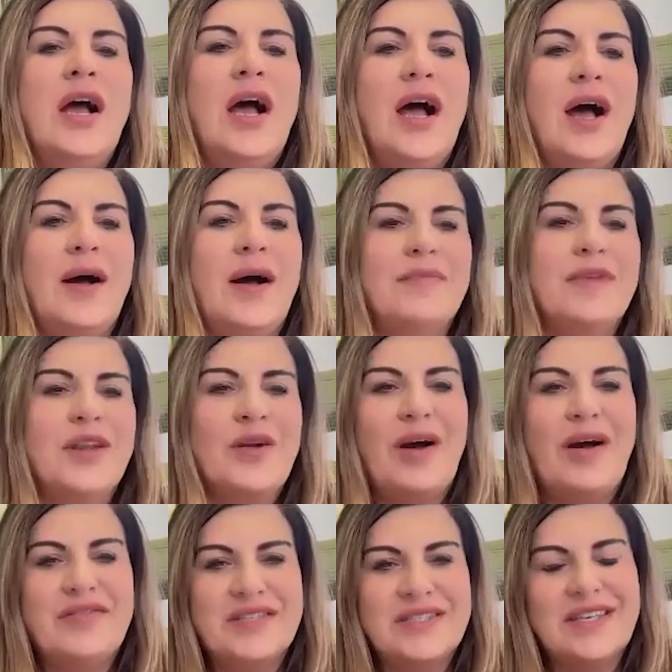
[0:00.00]
um you know
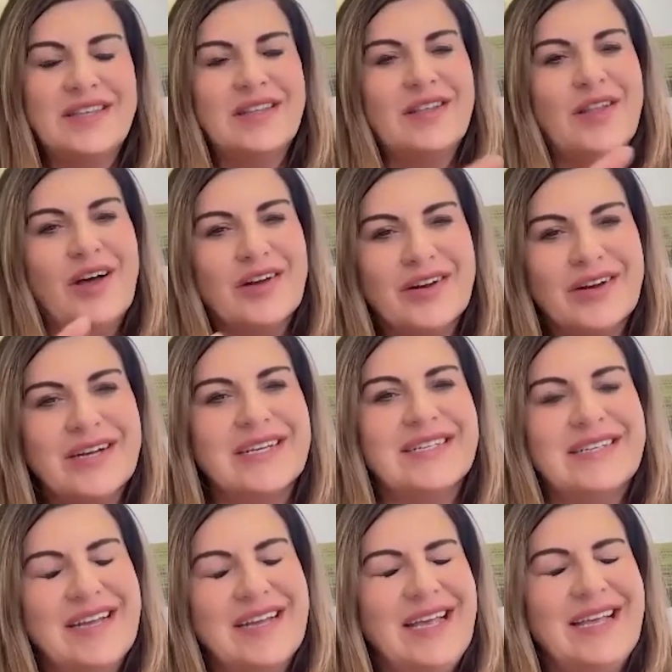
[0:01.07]
obviously the longer it
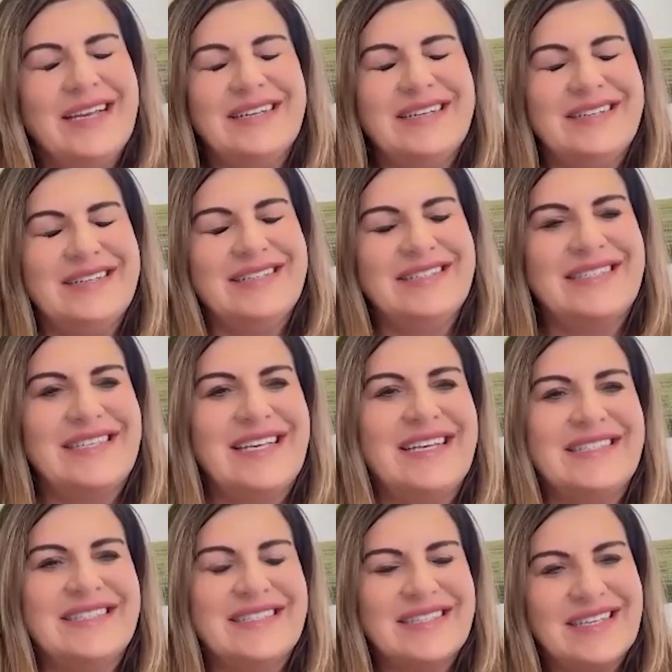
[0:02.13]
it
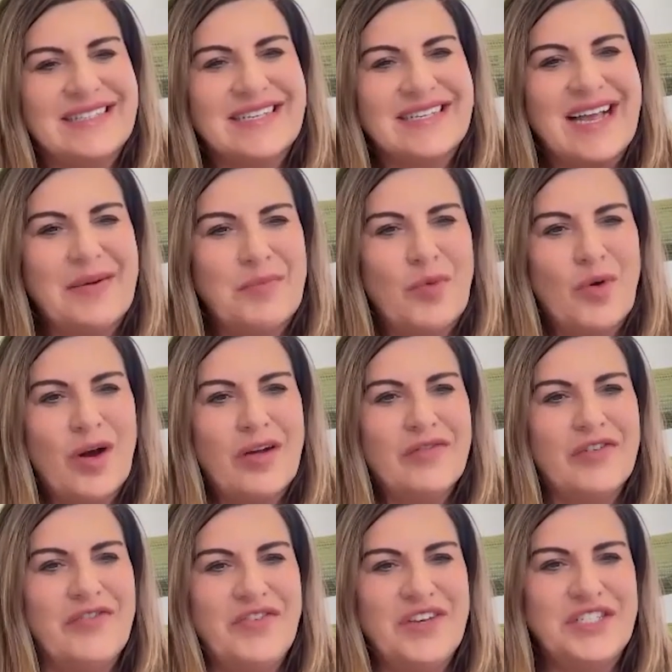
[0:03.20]
sits it's got more of
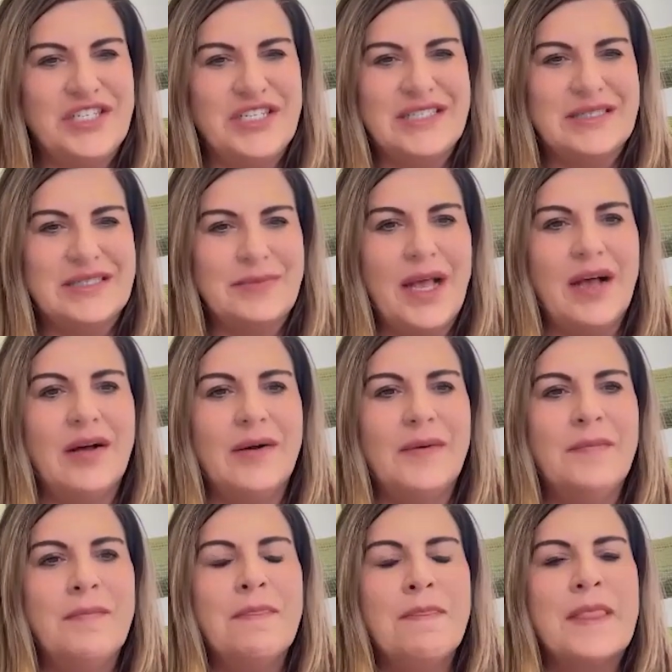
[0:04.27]
a fishy
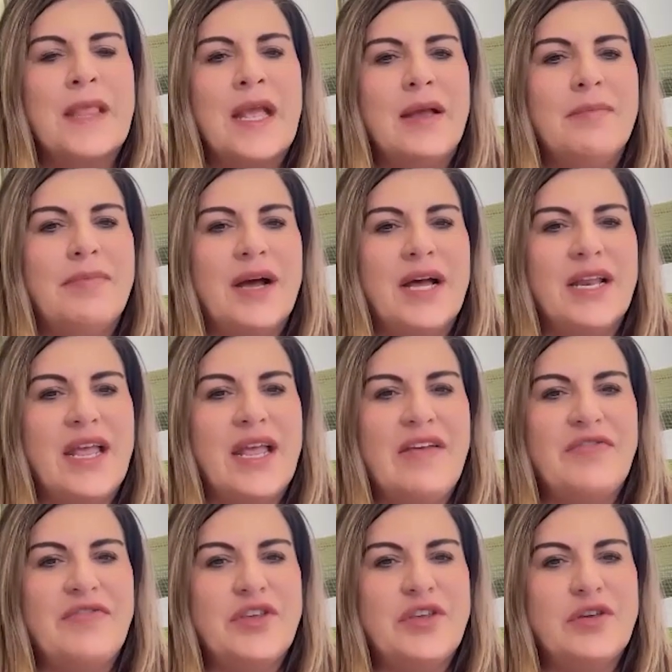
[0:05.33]
smell but
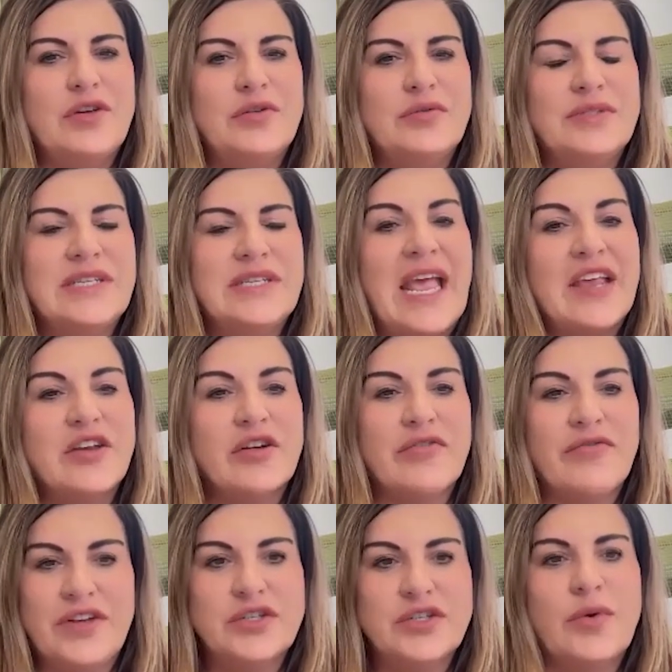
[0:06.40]
if you take your
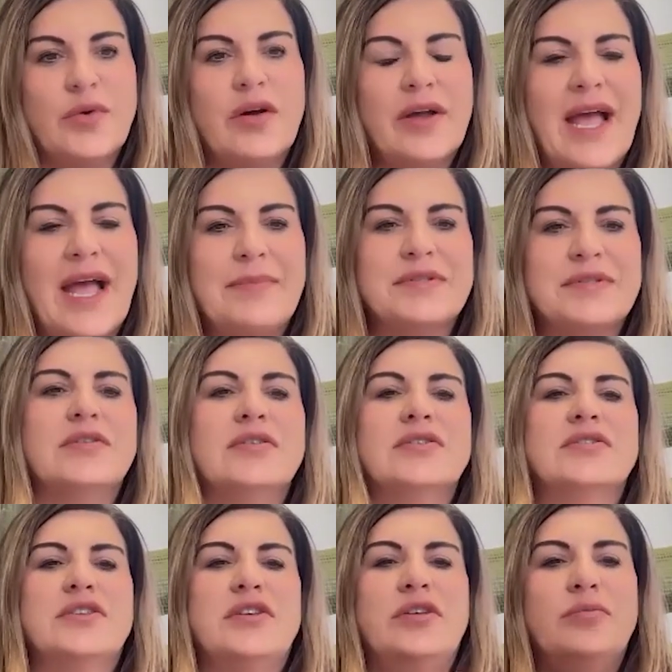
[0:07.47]
fish oil
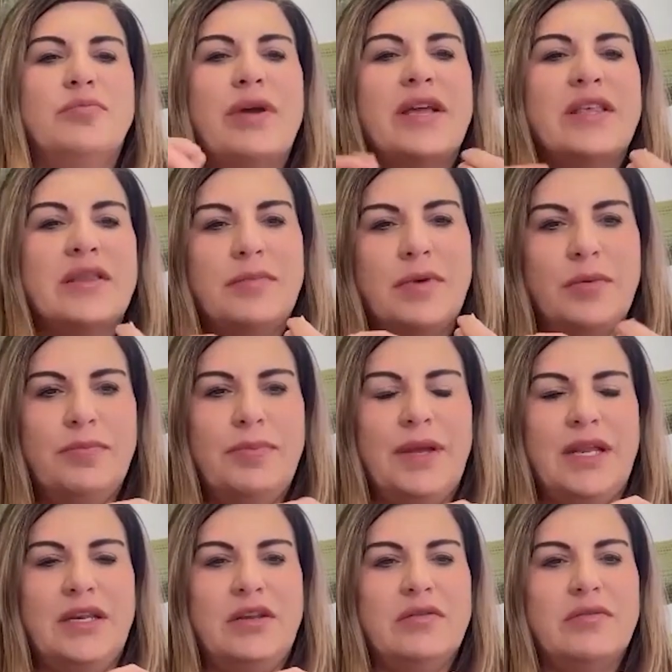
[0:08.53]
capsules you break them
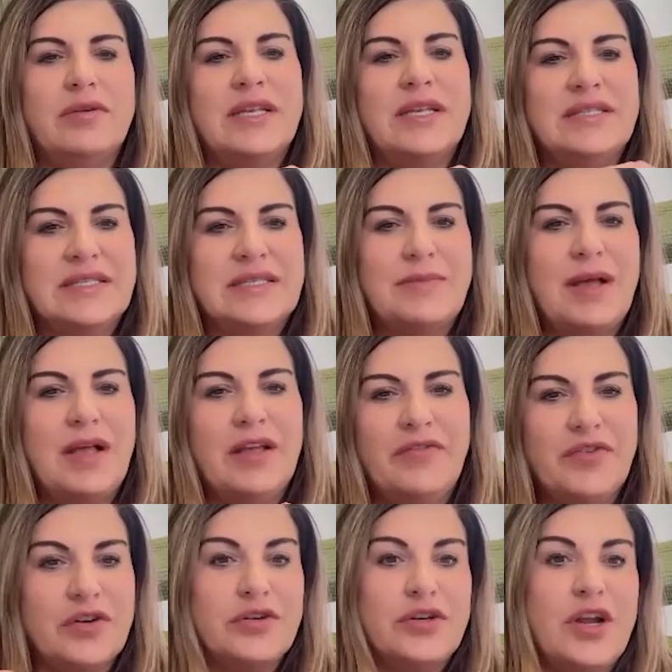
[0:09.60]
open you can smell if
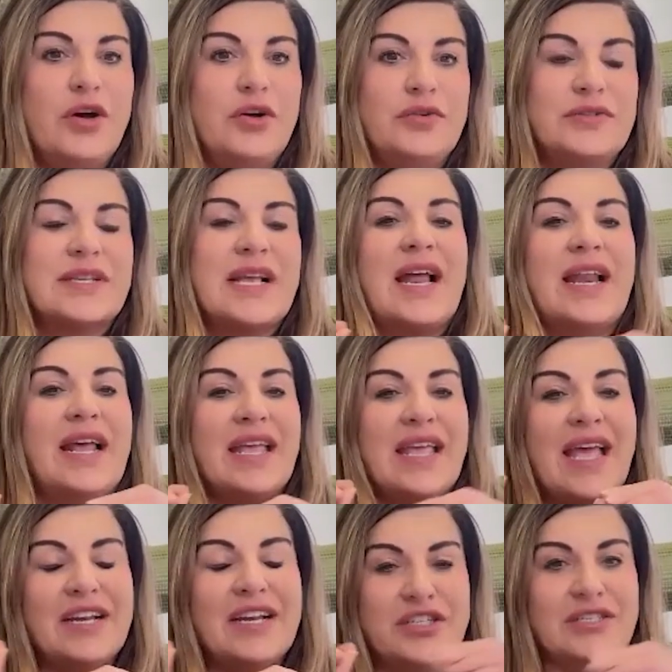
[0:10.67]
your nose kind of
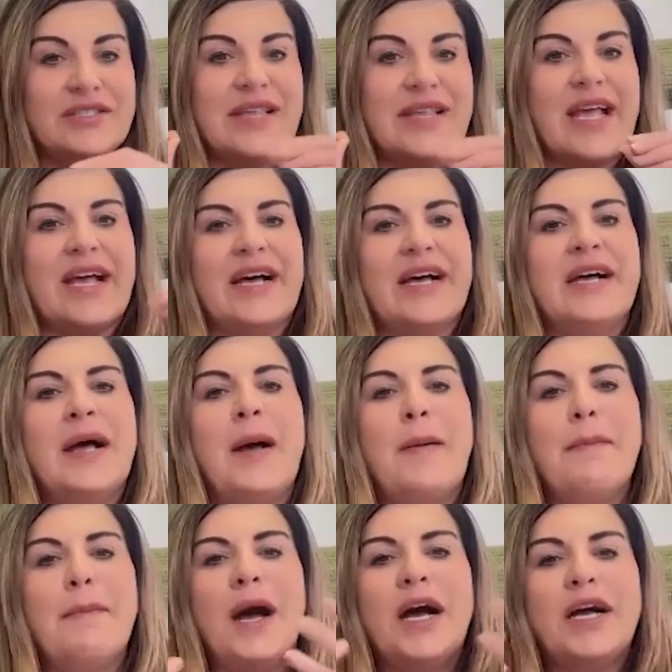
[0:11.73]
catches like a
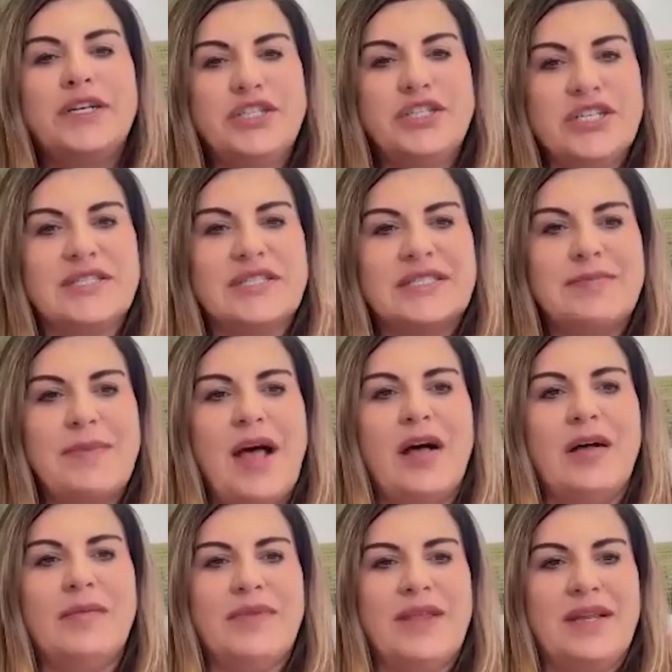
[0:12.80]
pungent
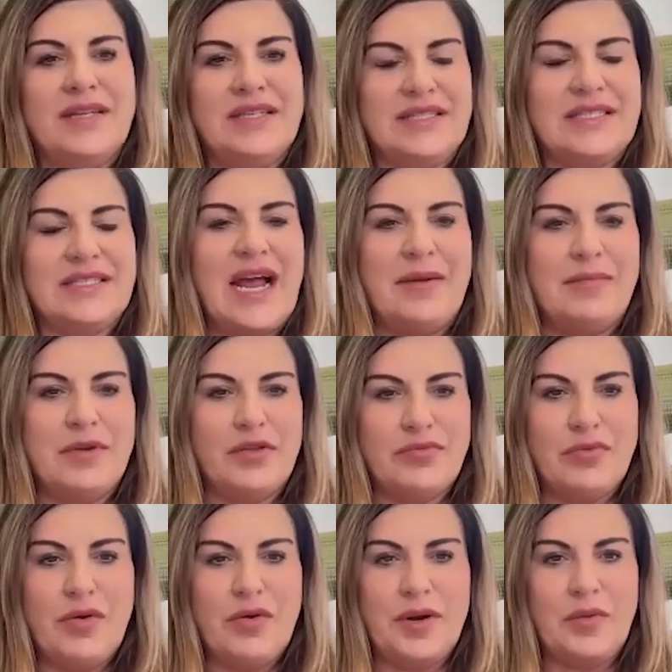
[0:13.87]
smell then it's time to
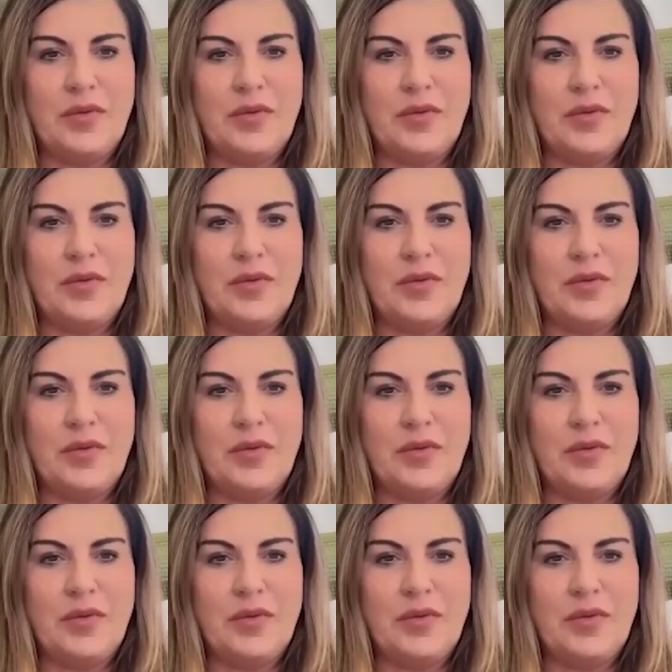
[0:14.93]
throw it